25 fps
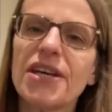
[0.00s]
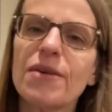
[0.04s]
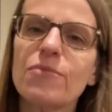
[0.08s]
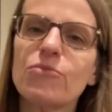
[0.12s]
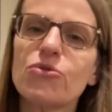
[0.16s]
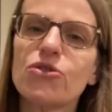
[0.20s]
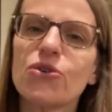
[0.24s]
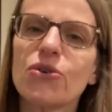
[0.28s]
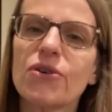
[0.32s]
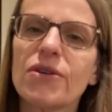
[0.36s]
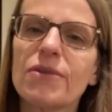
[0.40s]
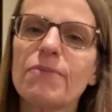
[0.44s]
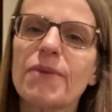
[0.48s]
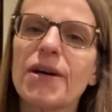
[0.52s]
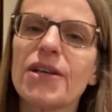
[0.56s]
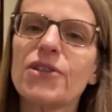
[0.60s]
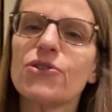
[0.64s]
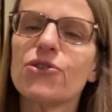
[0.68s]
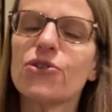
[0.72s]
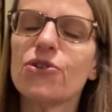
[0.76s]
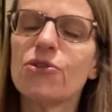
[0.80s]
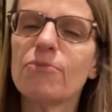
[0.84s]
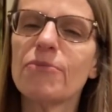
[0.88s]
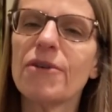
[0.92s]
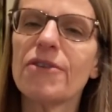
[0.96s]
I'm joined by
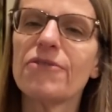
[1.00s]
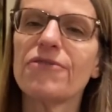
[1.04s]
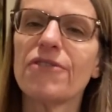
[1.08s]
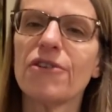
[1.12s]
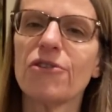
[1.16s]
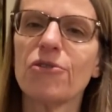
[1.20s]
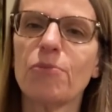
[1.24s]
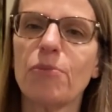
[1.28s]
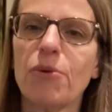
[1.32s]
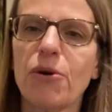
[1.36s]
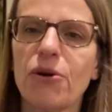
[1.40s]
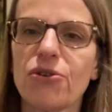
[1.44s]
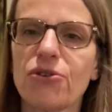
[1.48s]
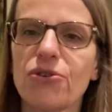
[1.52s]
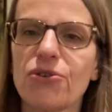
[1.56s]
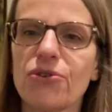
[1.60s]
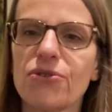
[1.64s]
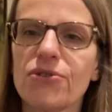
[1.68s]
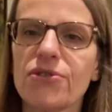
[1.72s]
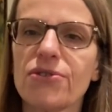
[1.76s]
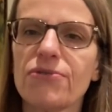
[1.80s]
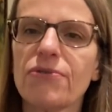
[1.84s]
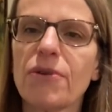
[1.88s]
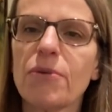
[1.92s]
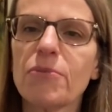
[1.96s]
two of my fellow
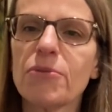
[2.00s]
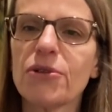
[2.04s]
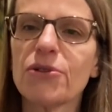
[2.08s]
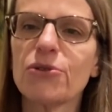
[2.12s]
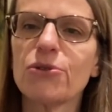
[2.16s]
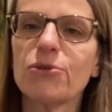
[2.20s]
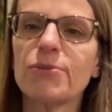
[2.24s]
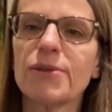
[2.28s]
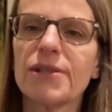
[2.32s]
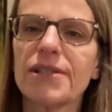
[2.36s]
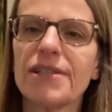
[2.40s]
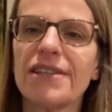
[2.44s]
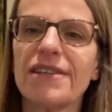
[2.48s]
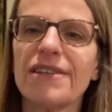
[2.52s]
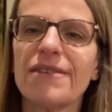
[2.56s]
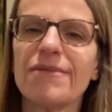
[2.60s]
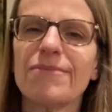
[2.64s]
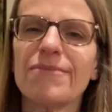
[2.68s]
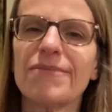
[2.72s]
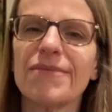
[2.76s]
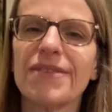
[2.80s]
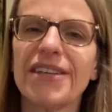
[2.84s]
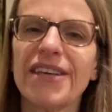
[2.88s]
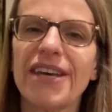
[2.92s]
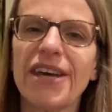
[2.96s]
partners from the global
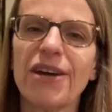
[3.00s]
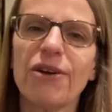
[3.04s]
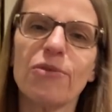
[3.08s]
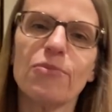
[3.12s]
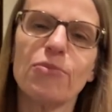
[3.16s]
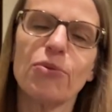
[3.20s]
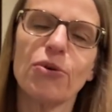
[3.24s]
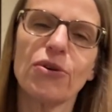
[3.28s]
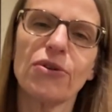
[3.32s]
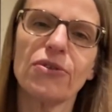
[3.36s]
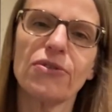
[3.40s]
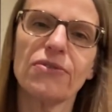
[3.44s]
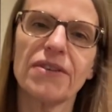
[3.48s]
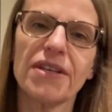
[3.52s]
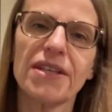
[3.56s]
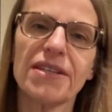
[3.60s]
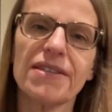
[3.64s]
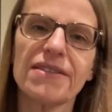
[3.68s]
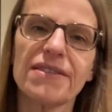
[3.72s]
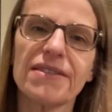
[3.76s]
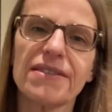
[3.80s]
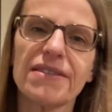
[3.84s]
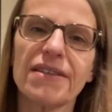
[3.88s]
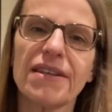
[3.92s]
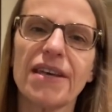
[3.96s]
team, Gary
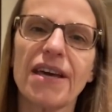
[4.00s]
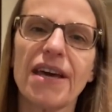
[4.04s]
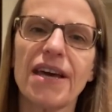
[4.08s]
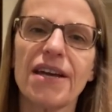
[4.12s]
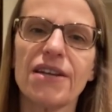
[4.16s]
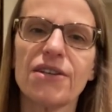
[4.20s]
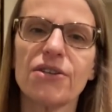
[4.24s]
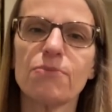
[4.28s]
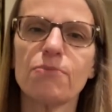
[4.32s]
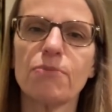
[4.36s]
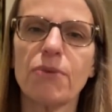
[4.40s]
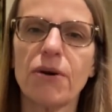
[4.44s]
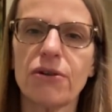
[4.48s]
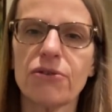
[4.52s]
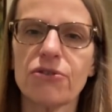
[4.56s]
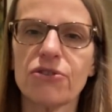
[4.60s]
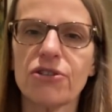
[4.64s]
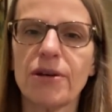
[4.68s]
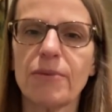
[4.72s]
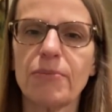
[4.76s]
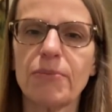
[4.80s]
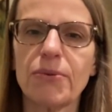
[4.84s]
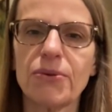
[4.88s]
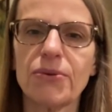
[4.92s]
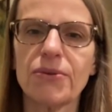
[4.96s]
Berchowitz and Paul
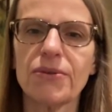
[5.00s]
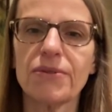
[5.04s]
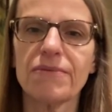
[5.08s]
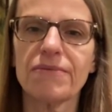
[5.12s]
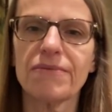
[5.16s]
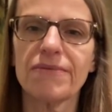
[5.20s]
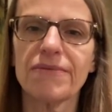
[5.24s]
Shepherd.